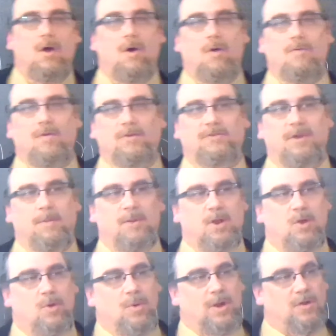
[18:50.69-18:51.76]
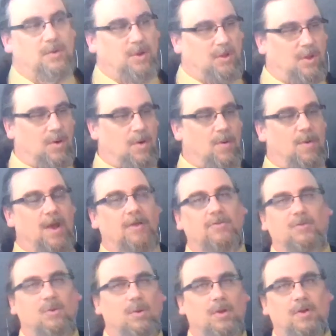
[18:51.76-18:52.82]
over somebody who went to a lower ranked
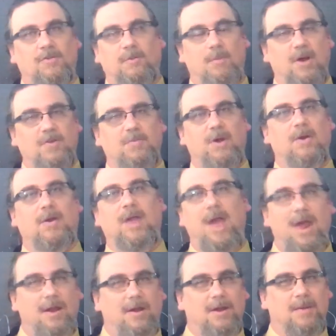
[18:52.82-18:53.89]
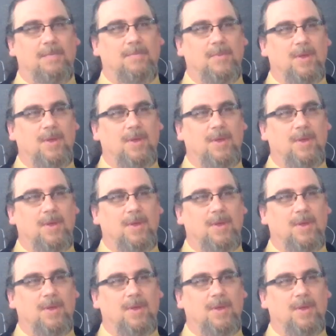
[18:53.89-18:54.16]
school and is a much better candidate.